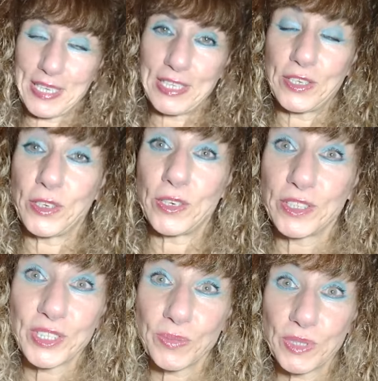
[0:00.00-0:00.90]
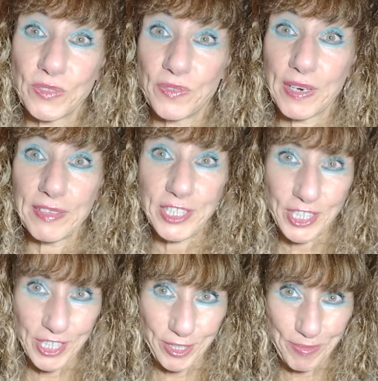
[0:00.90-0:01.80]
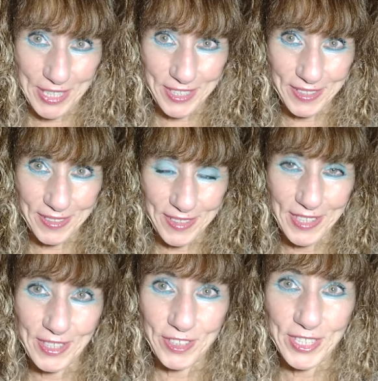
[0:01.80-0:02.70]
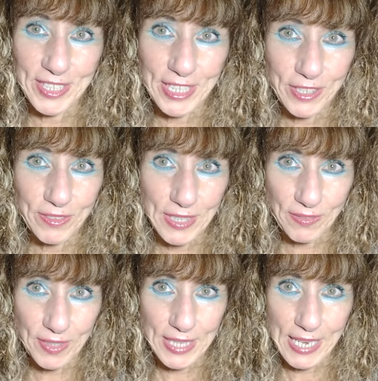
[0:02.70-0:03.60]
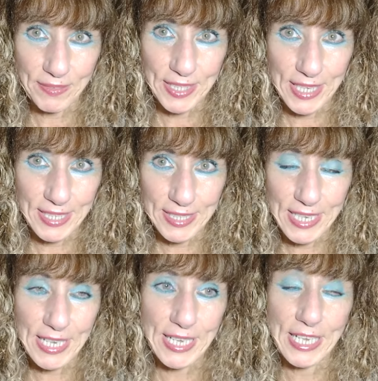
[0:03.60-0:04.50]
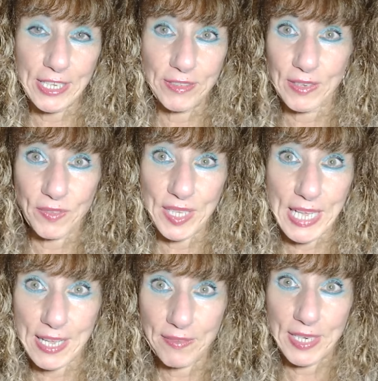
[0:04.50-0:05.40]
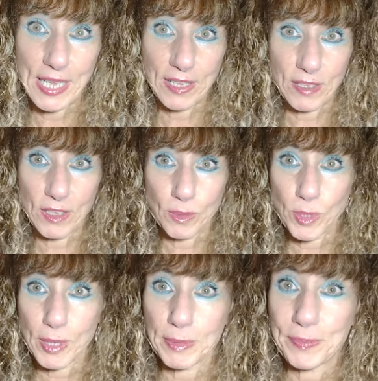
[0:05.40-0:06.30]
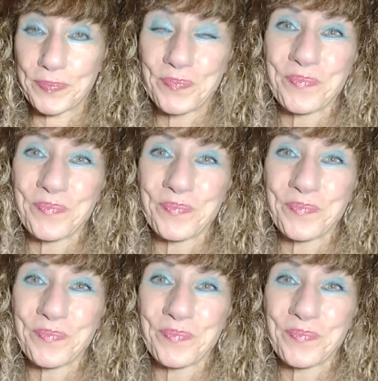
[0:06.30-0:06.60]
the nurse was very judgmental. You know, she said, you definitely have to get into AA. You definitely have an alcohol problem.